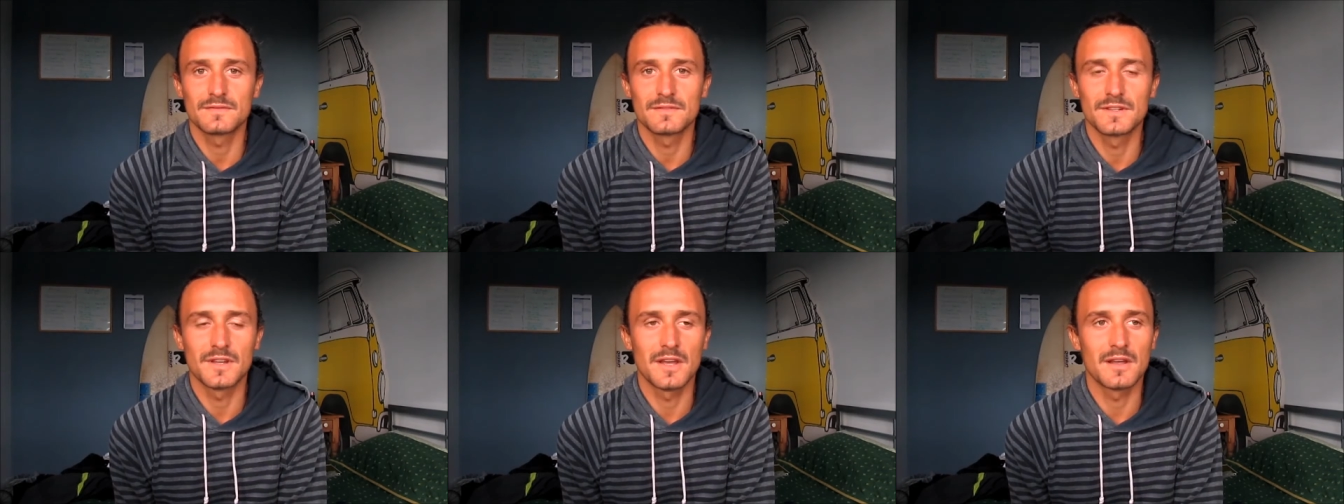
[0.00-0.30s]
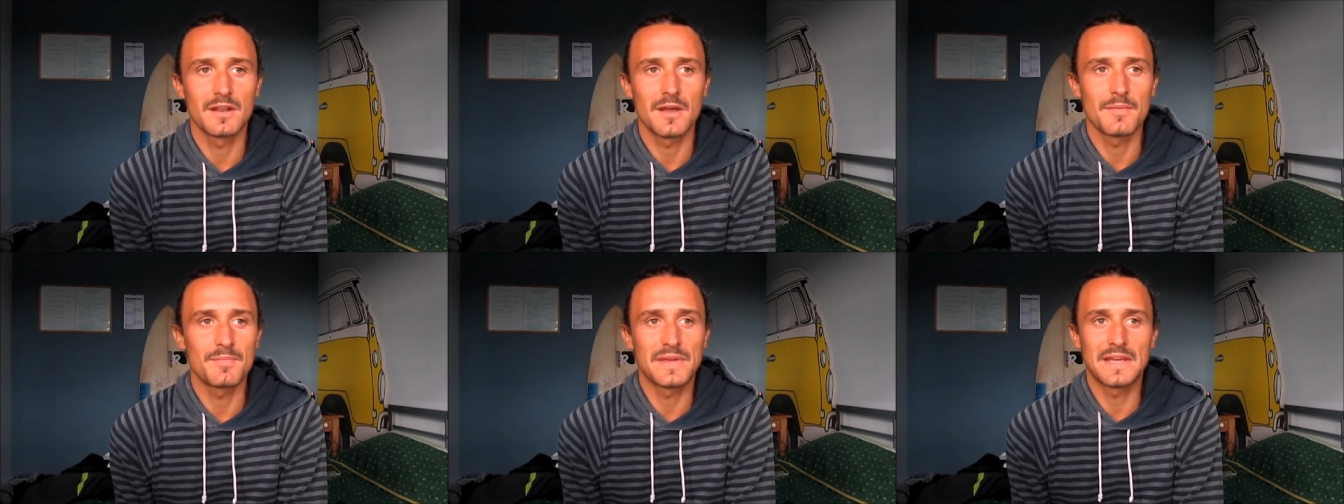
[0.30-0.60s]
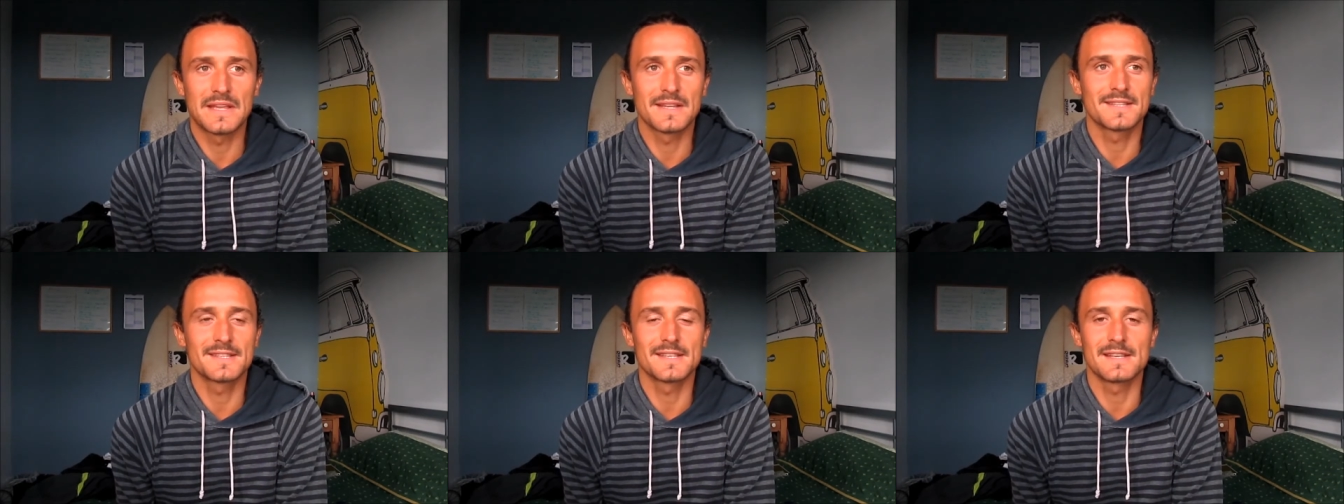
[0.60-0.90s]
You know, like
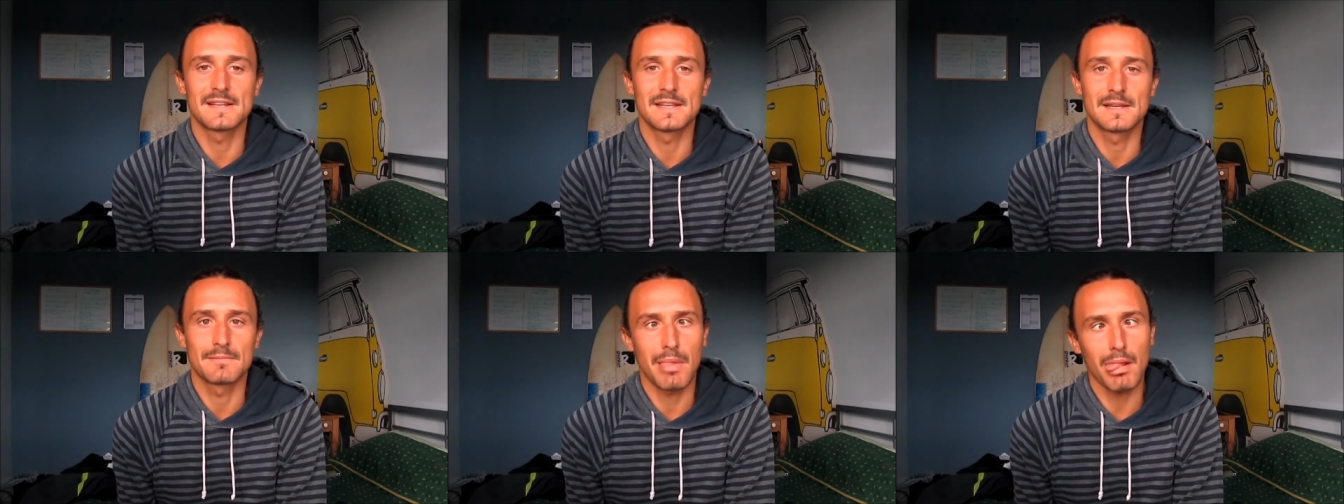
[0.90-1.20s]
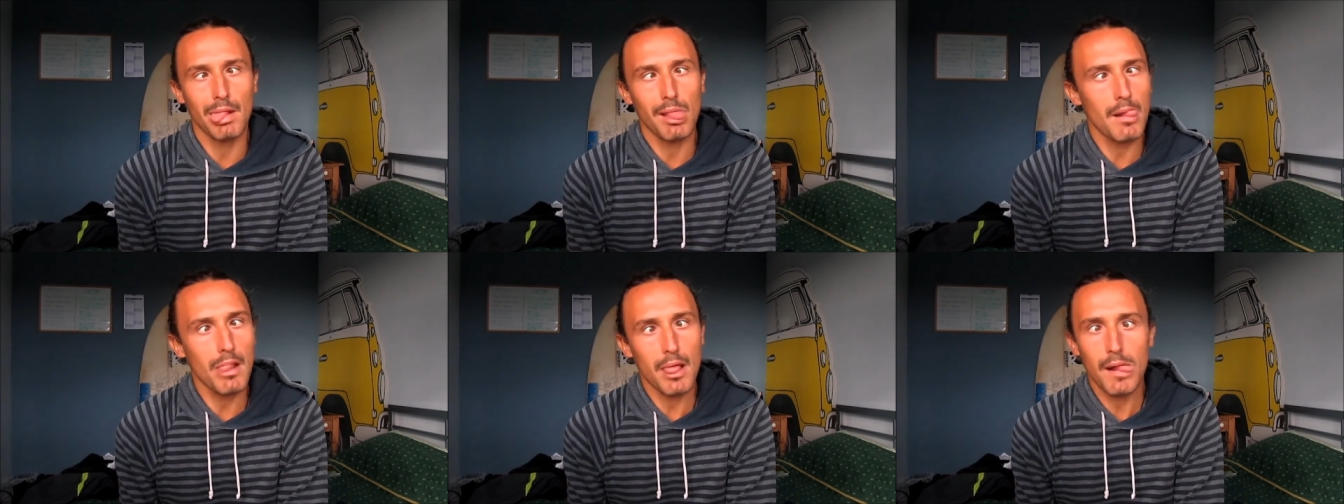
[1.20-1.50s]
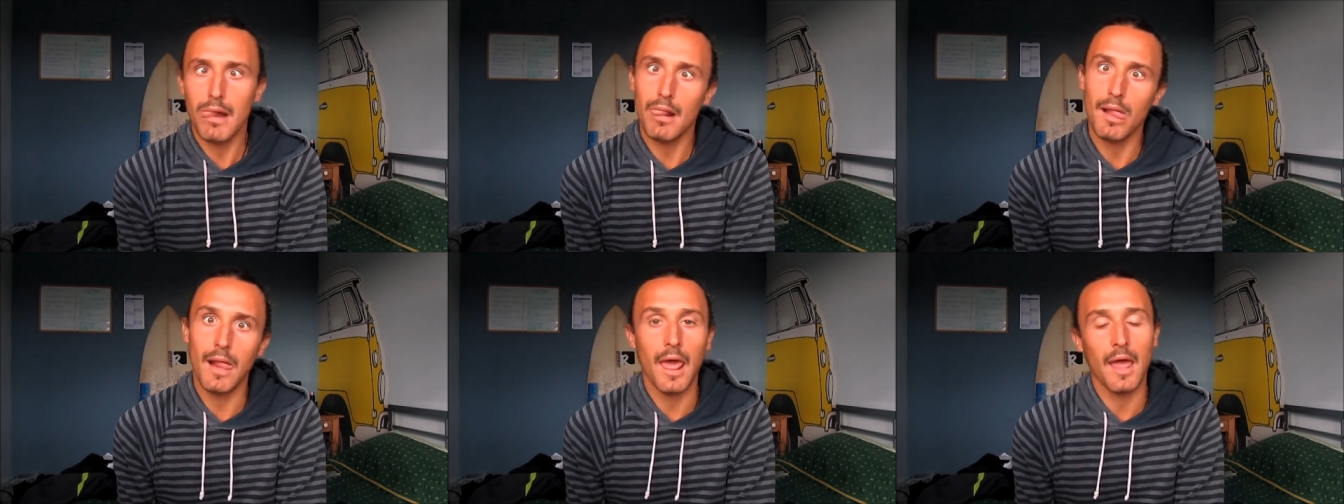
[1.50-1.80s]
being silly, blah,
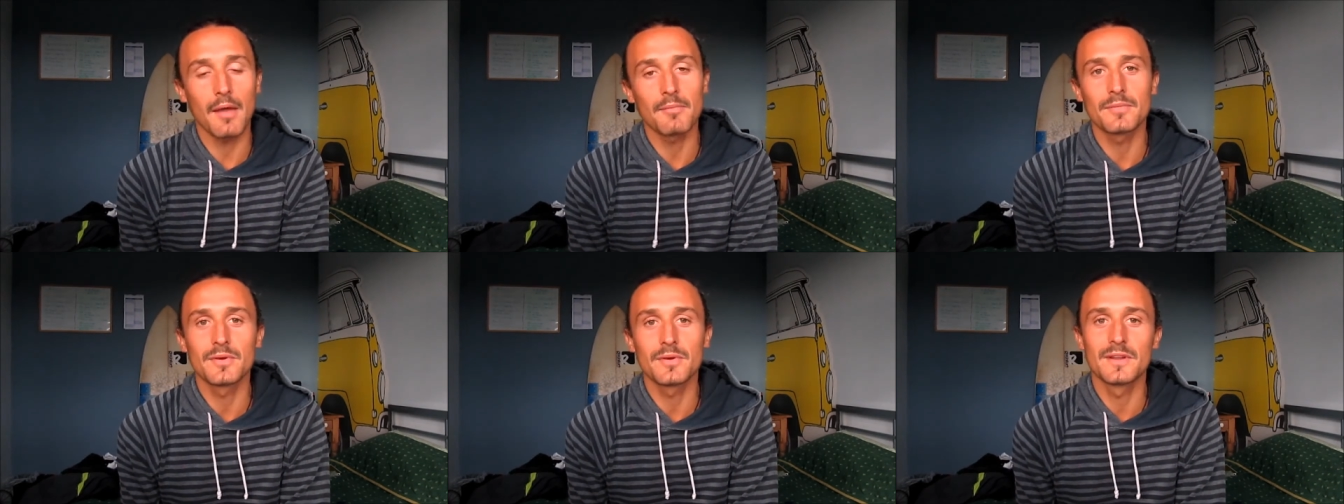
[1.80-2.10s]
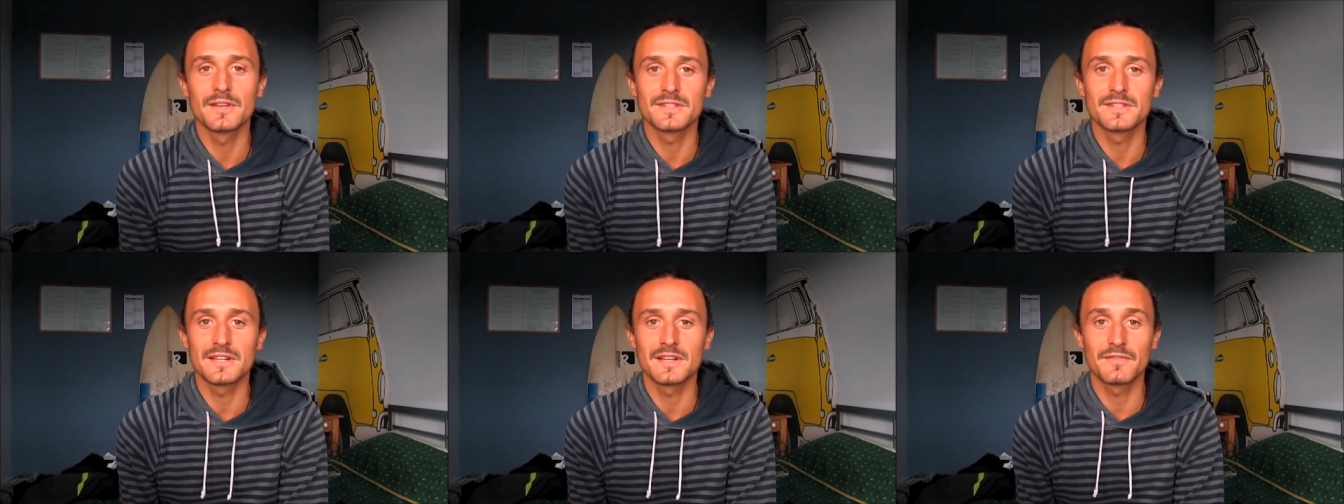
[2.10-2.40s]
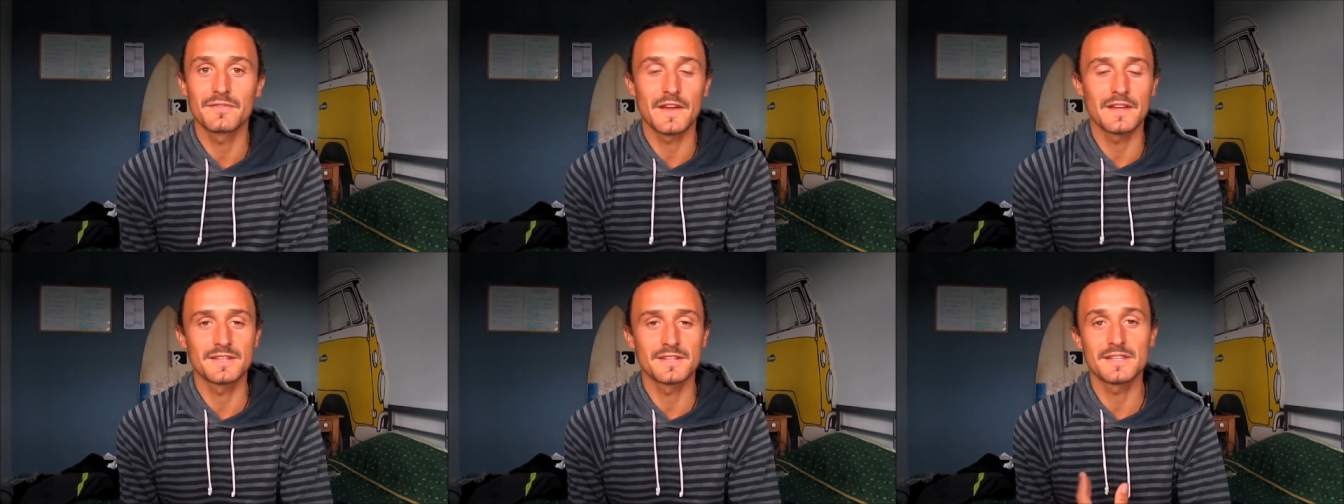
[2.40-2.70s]
blah, blah, putting silly
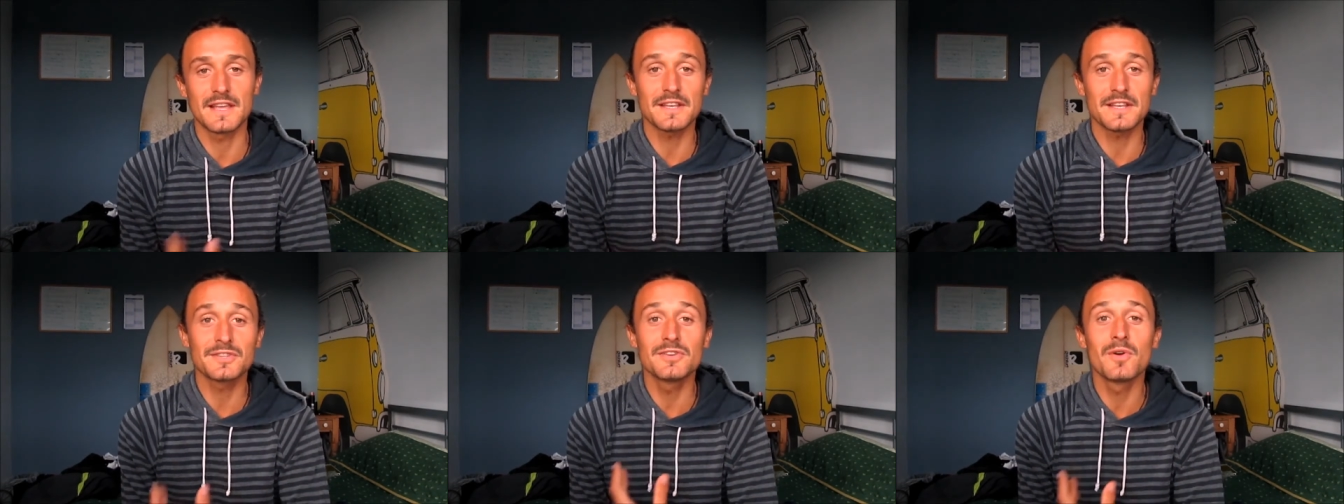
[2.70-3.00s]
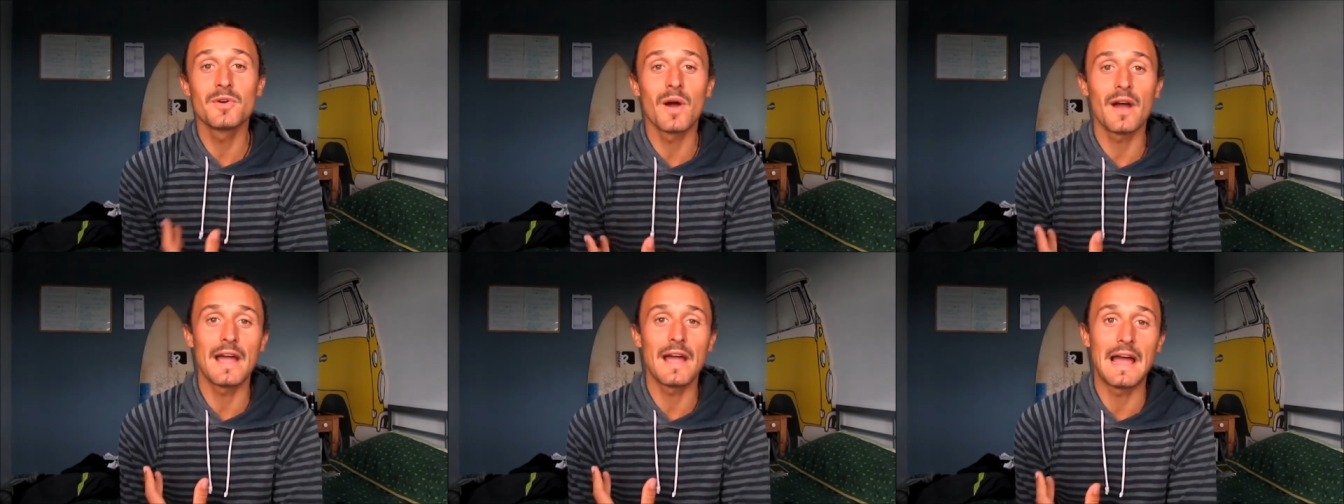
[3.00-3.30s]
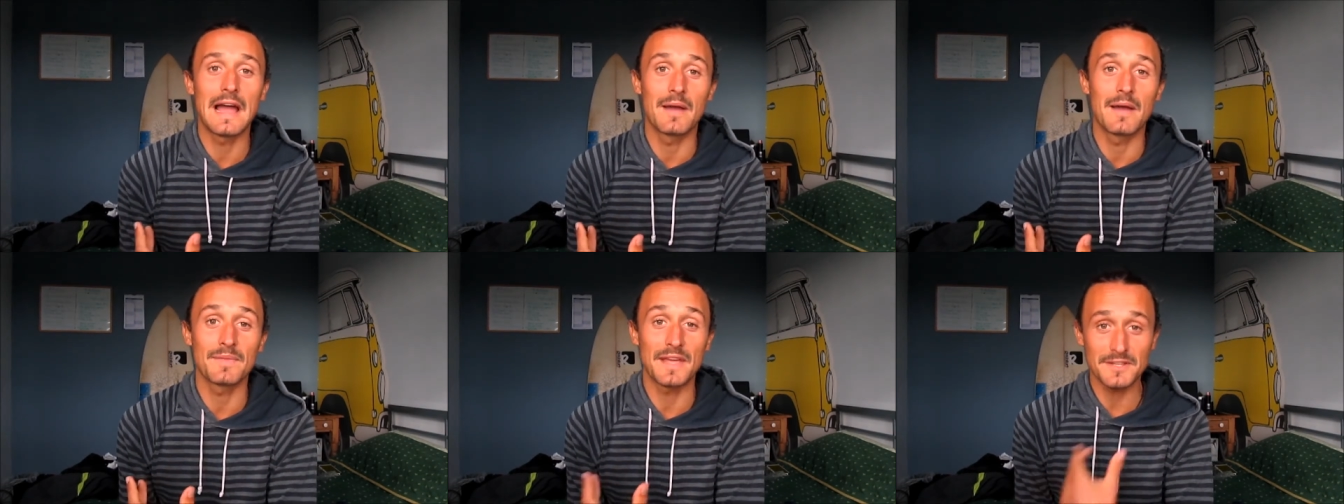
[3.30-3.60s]
faces. That's who I
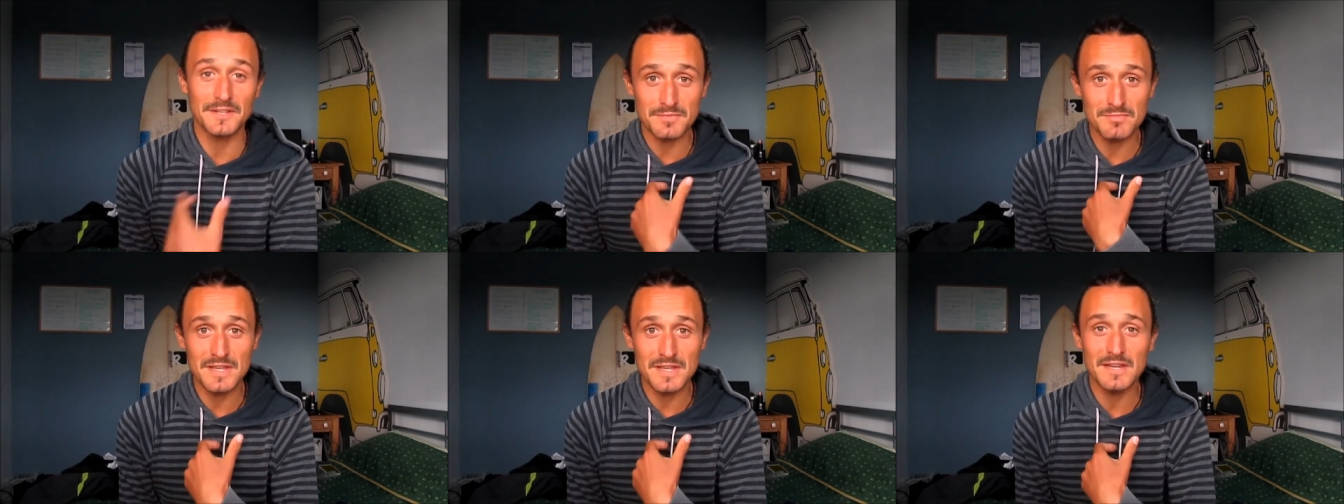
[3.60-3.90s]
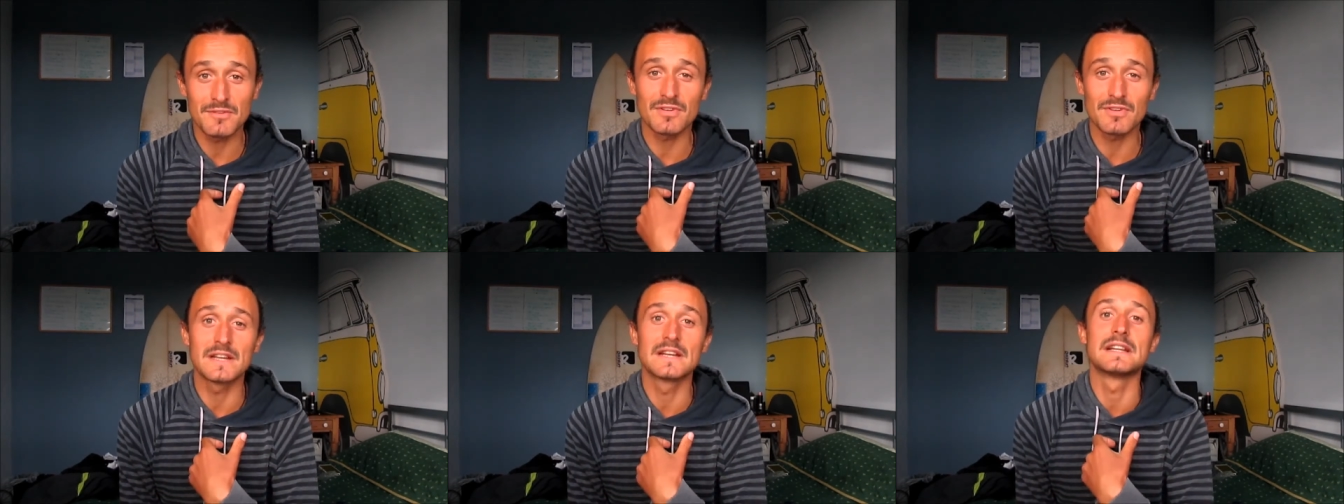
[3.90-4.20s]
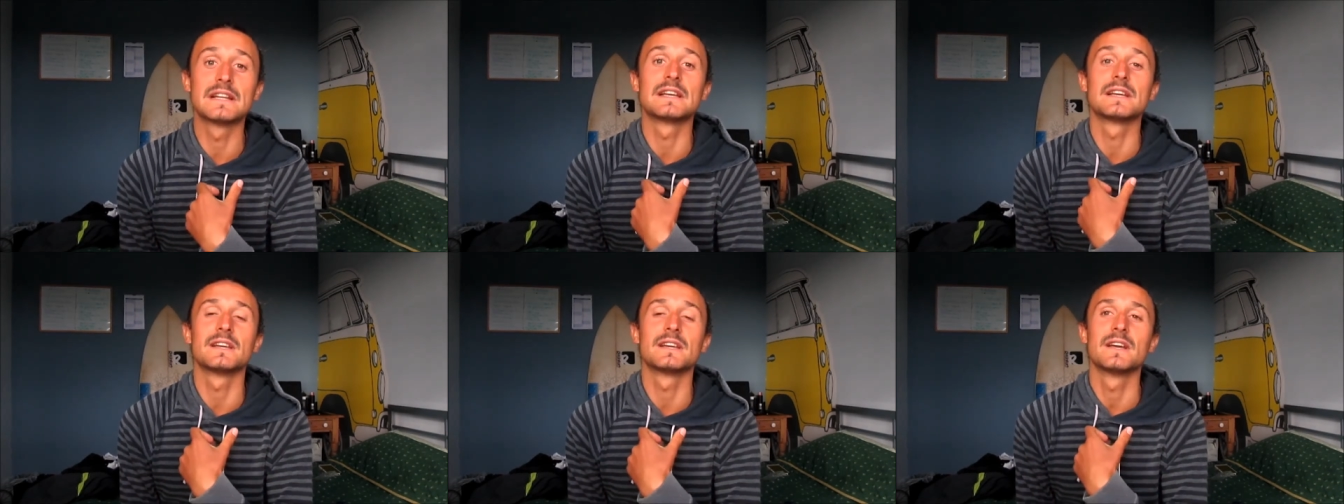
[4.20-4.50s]
am. That's me,
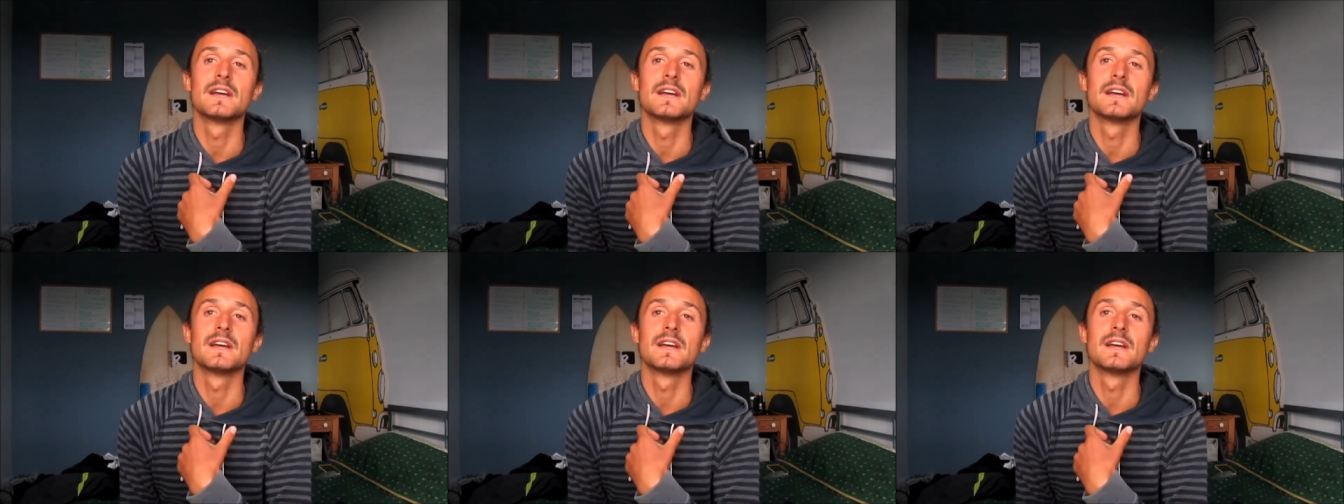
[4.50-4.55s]
really.